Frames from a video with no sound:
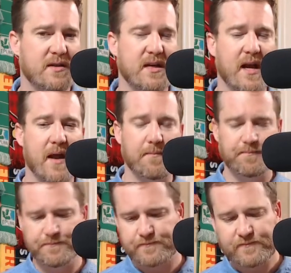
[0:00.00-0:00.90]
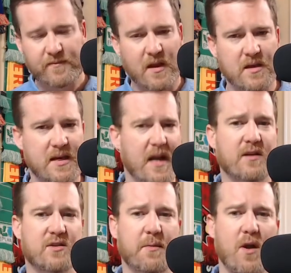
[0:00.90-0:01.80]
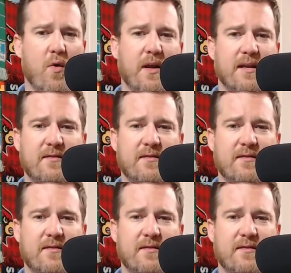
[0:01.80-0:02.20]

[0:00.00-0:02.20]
it once again. Diego Simeone